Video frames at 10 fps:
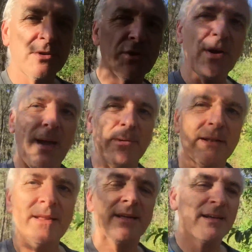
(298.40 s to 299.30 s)
to a new
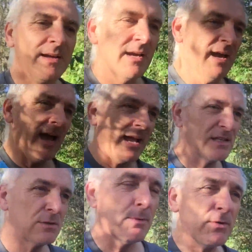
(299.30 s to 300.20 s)
habit.
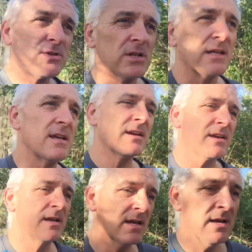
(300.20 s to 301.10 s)
And spiritually,
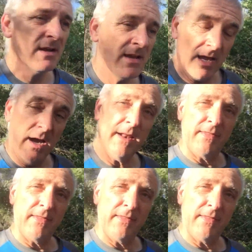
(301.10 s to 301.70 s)
I